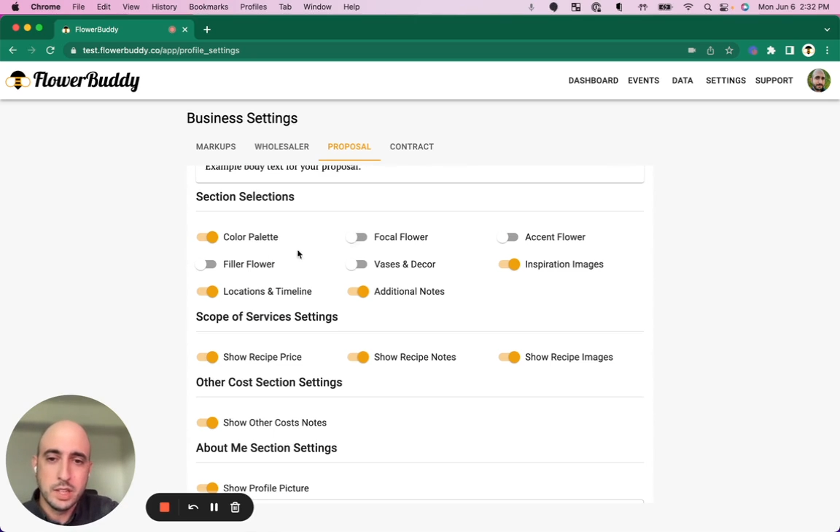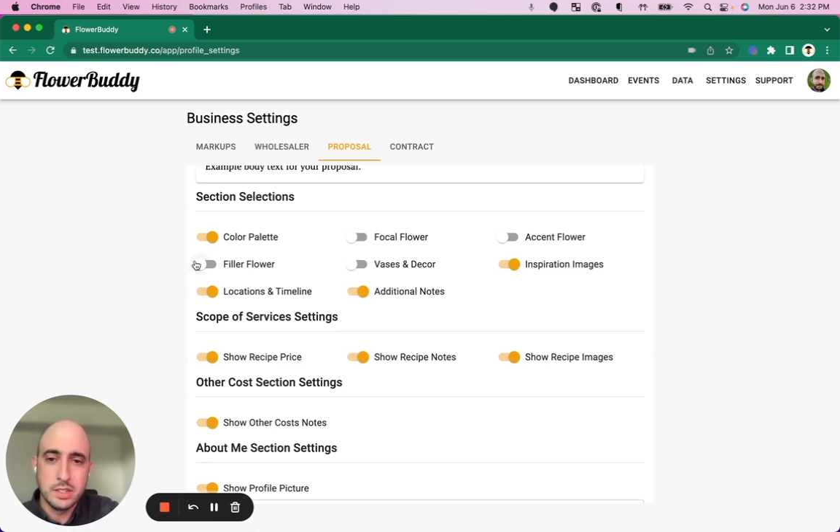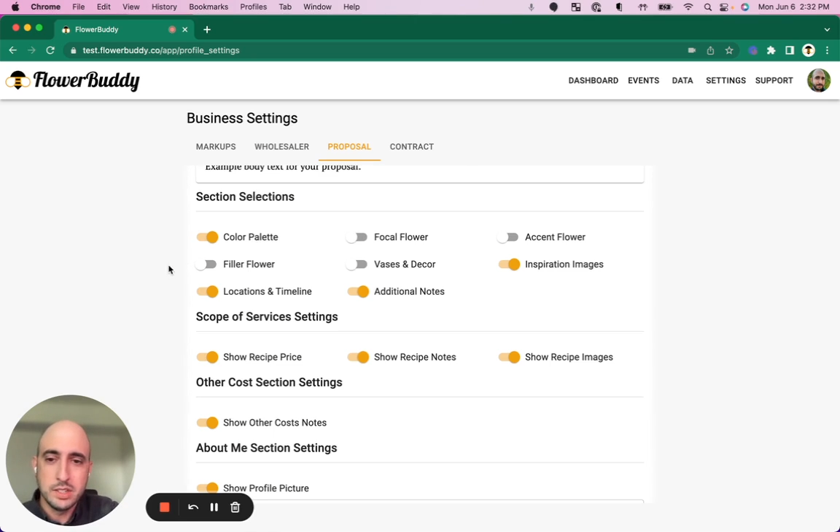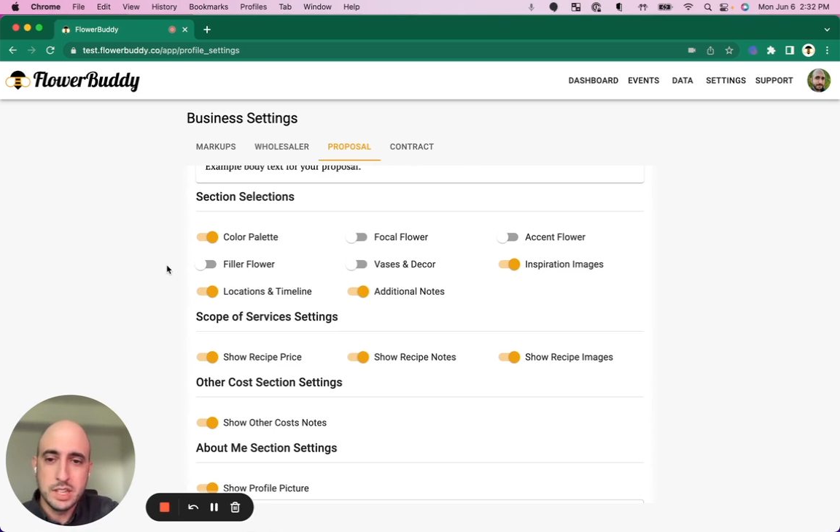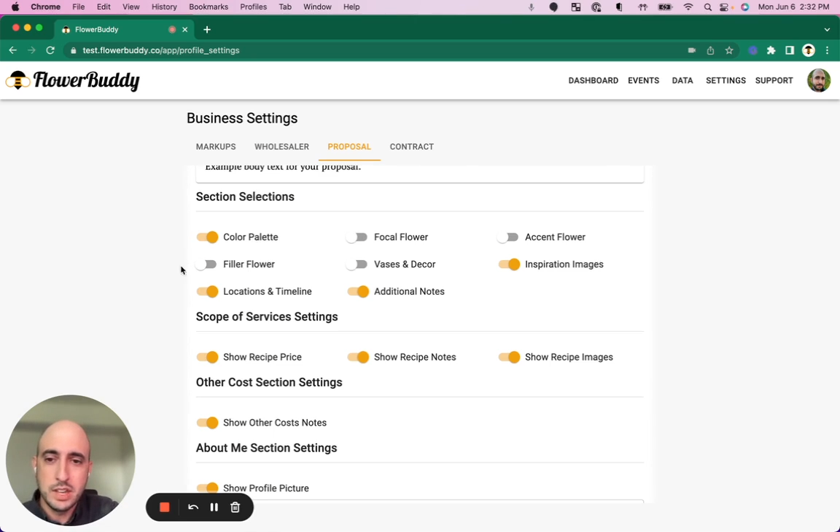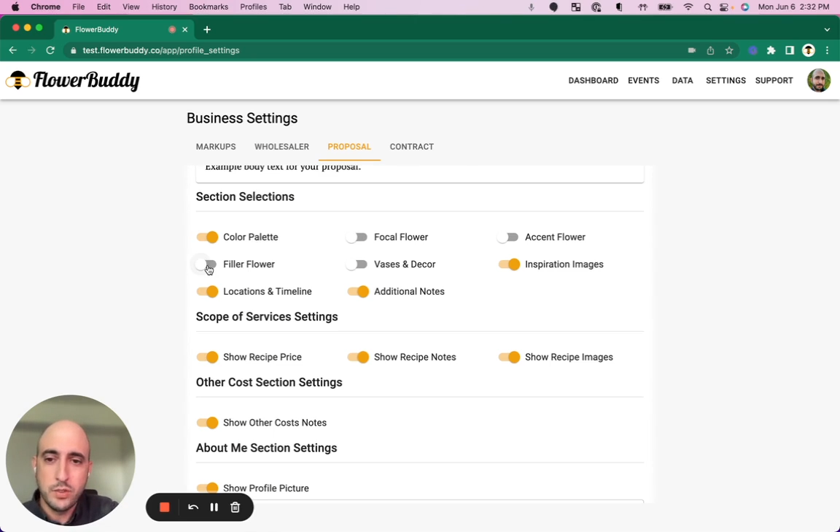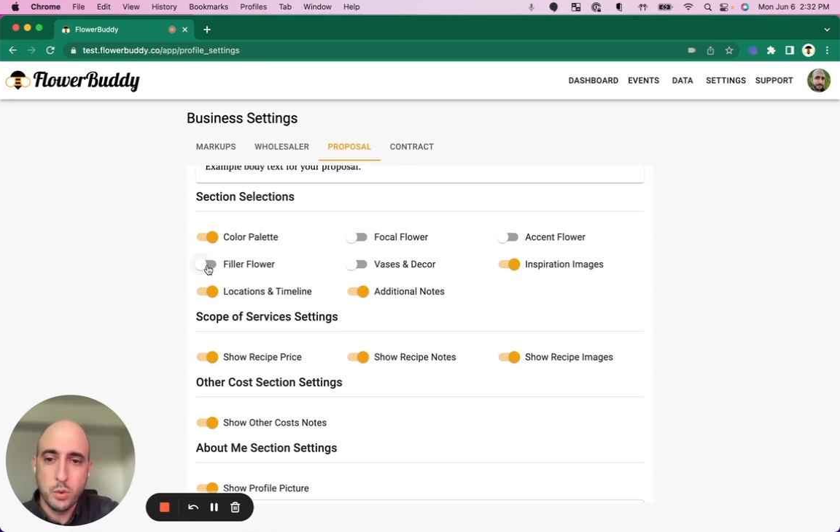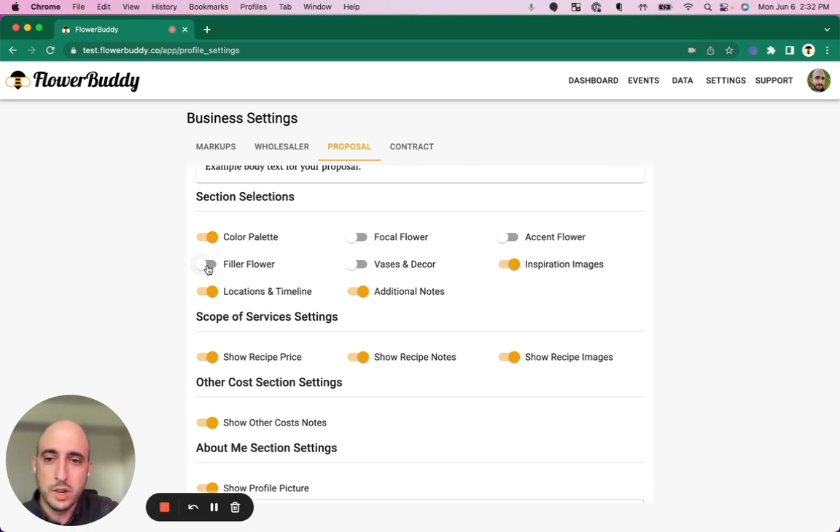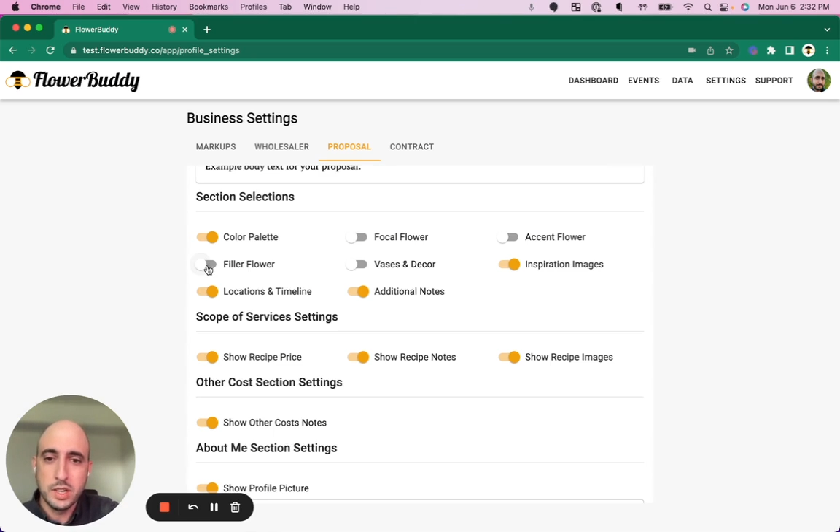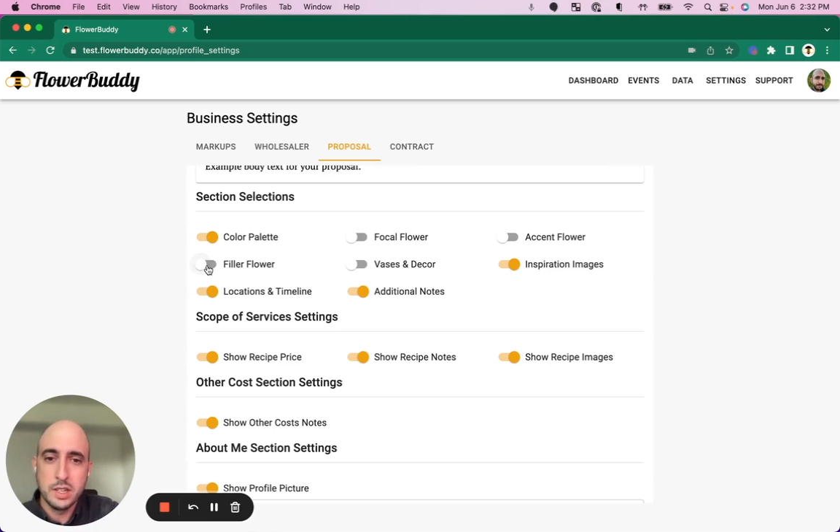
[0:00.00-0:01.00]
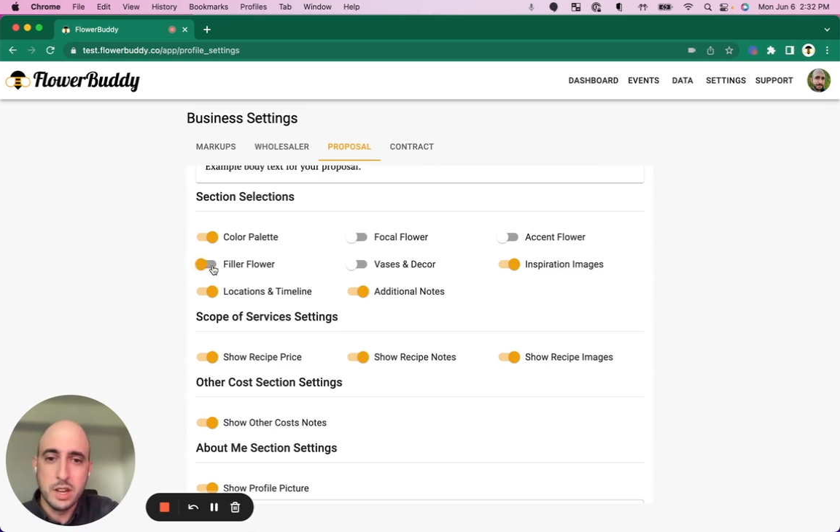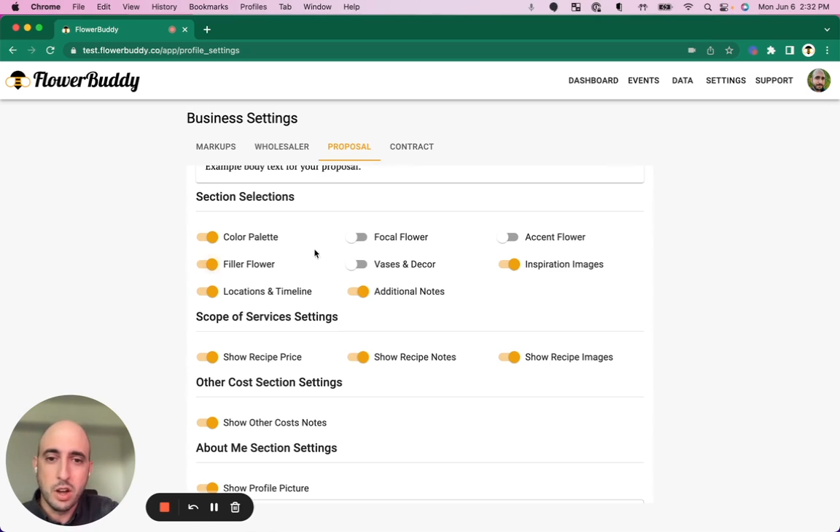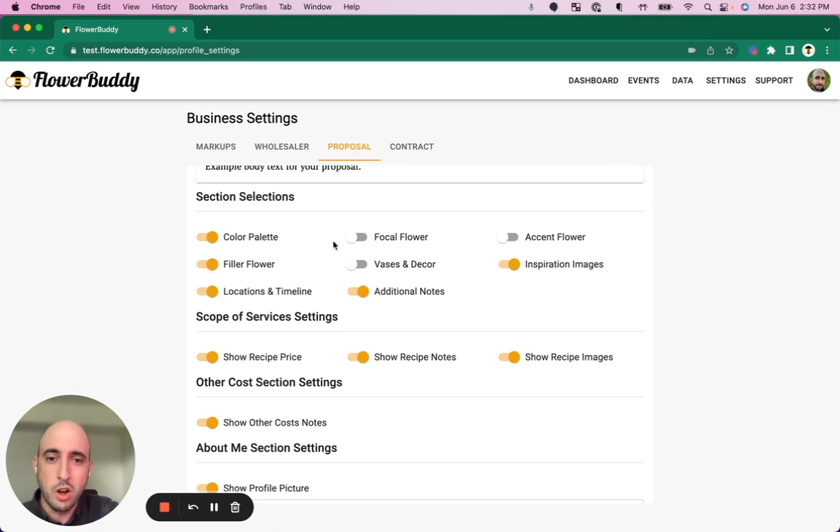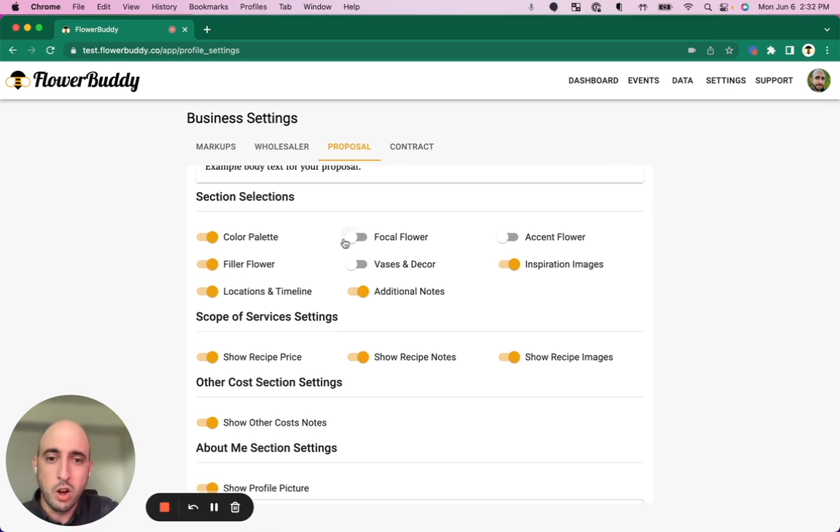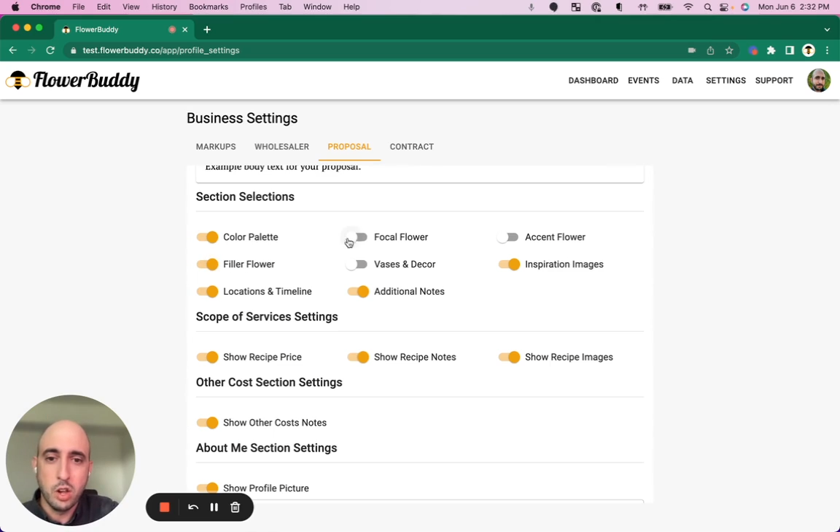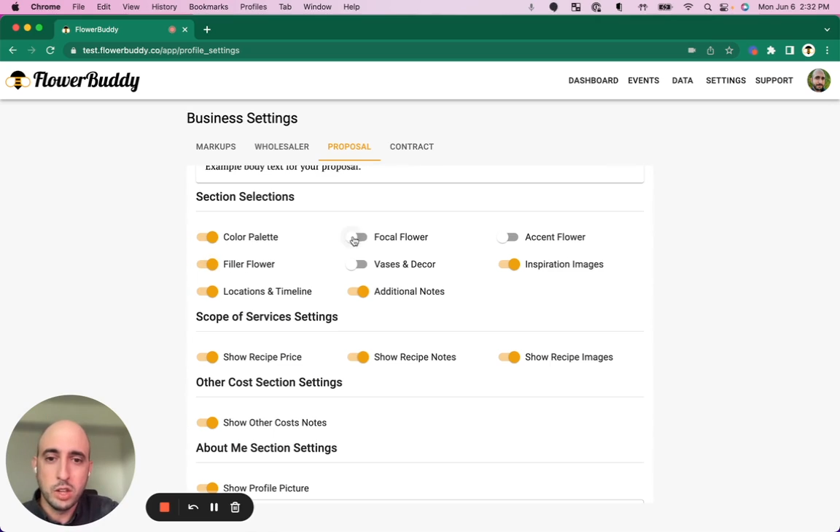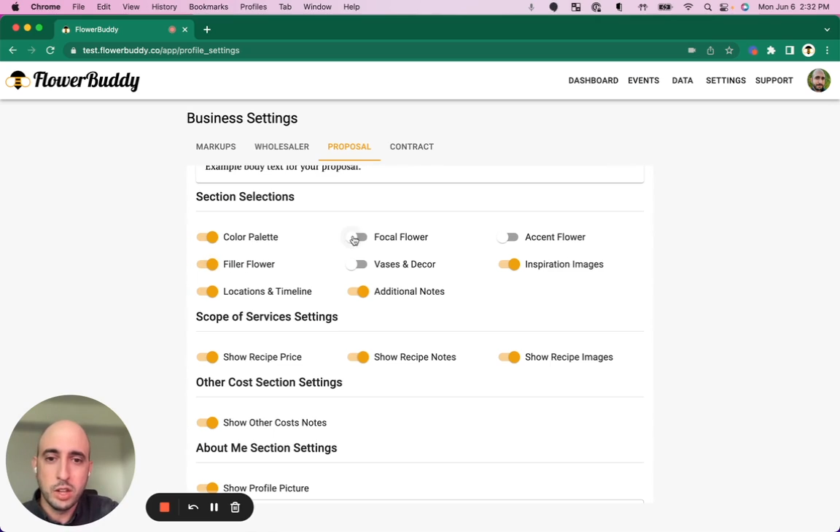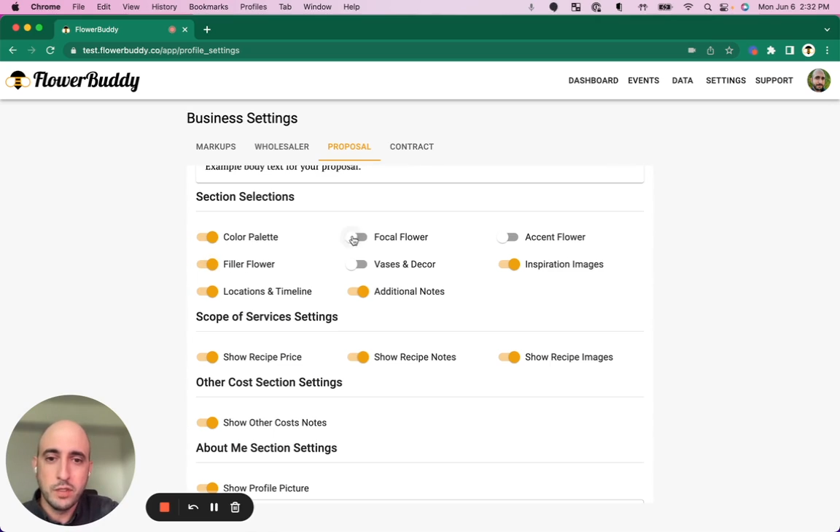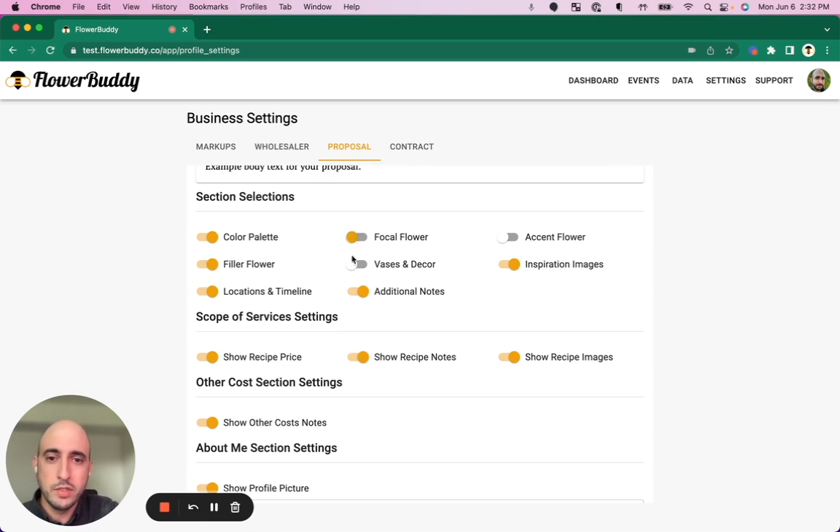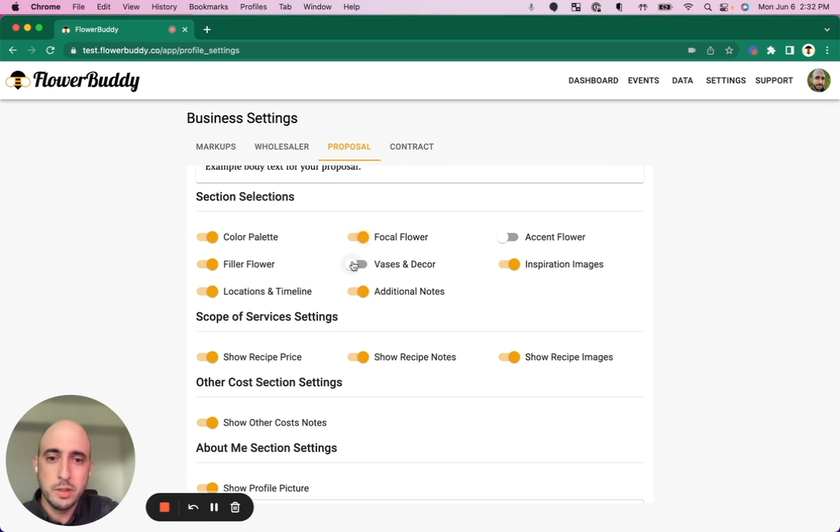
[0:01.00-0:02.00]
can see if you wanted all
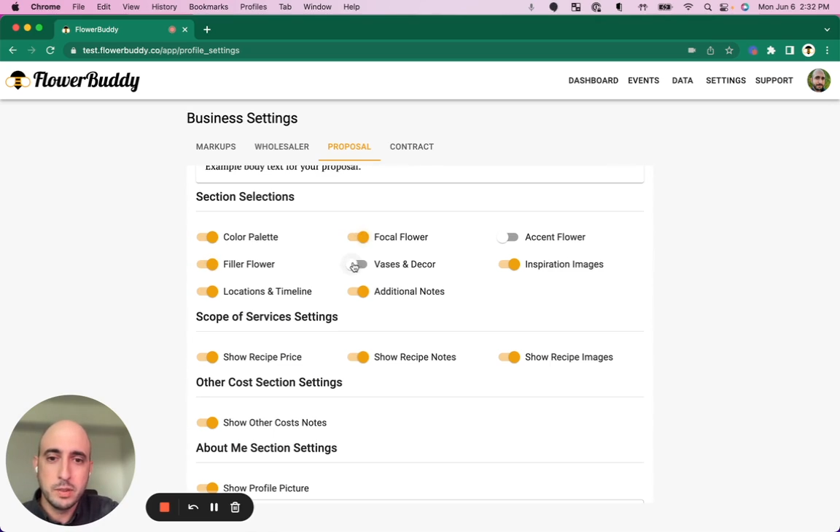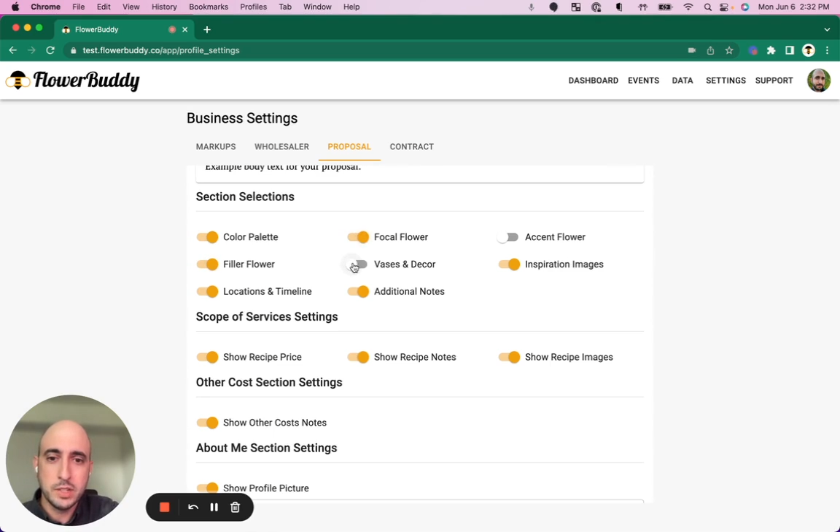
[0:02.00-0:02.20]
of the